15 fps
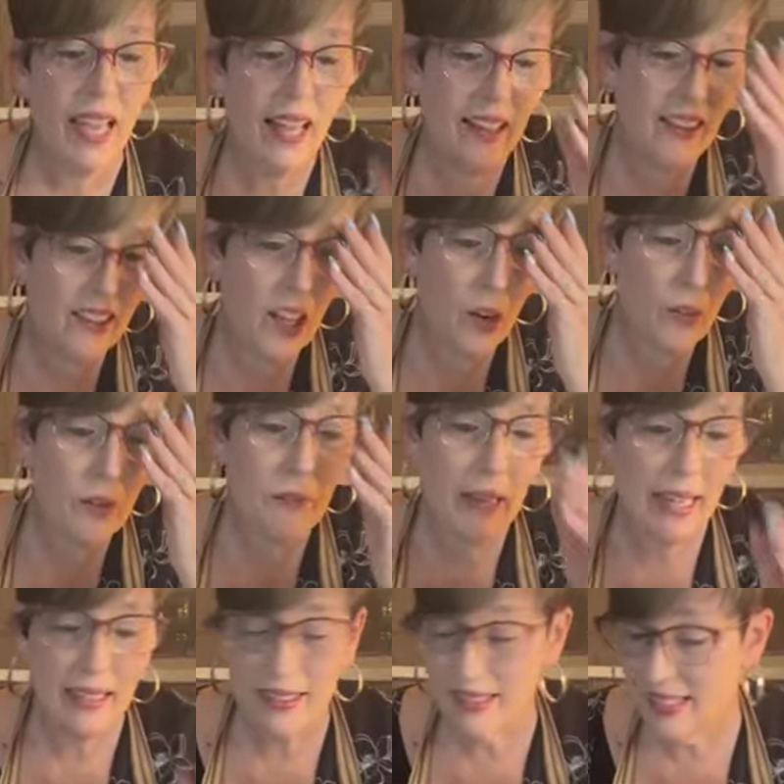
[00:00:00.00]
Hello,
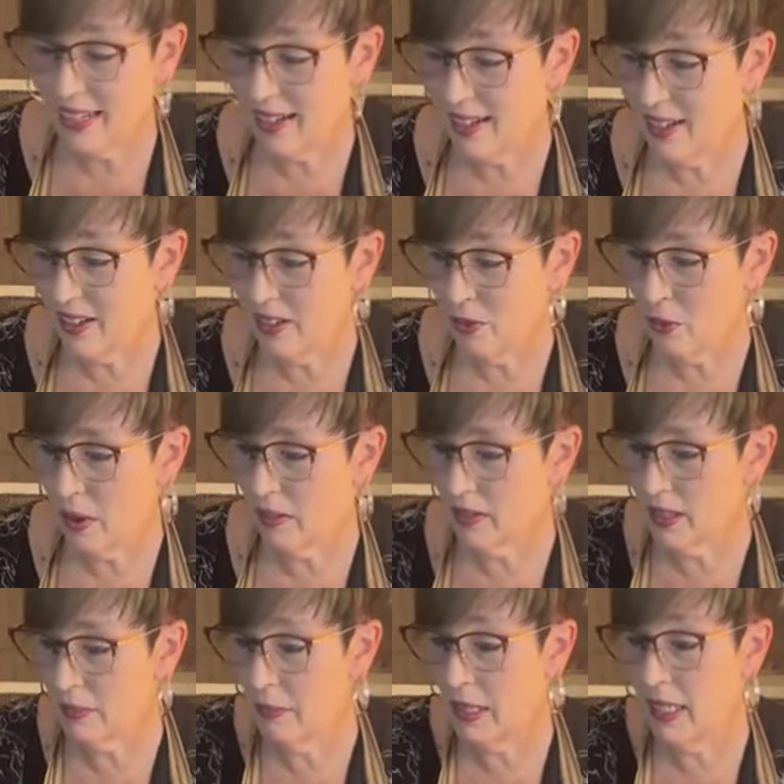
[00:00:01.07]
Amanda.
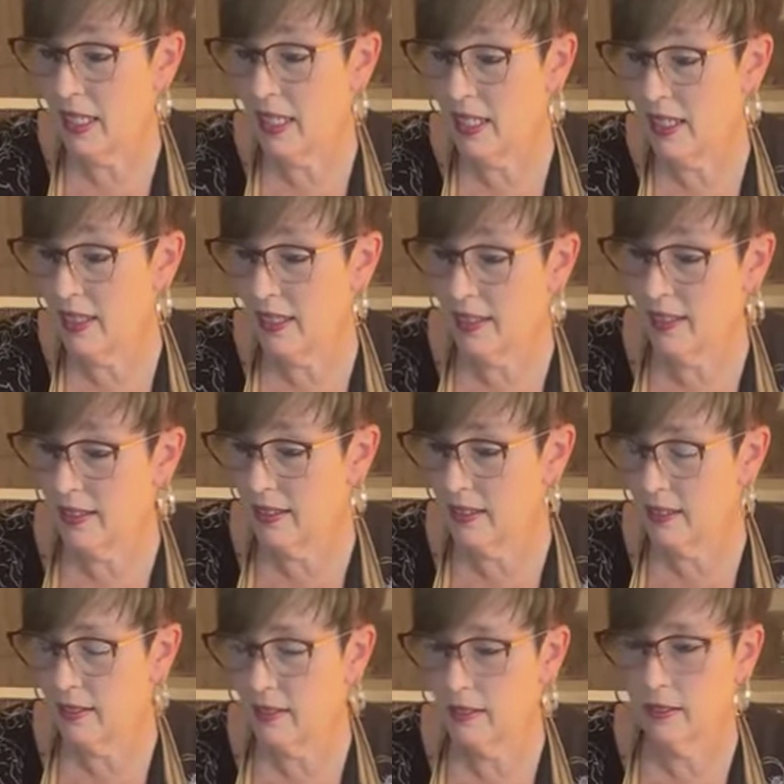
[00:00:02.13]
Welcome
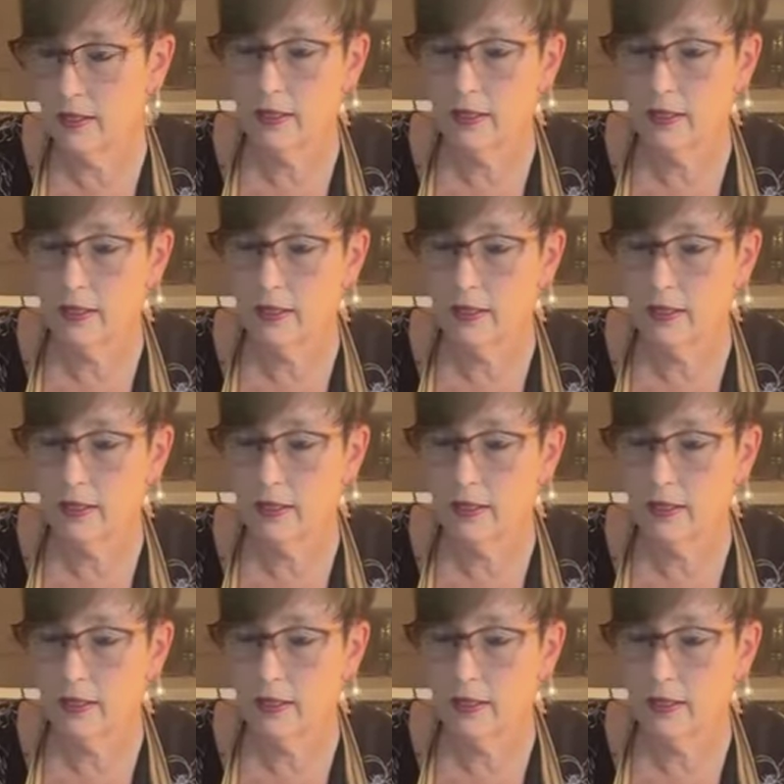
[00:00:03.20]
in.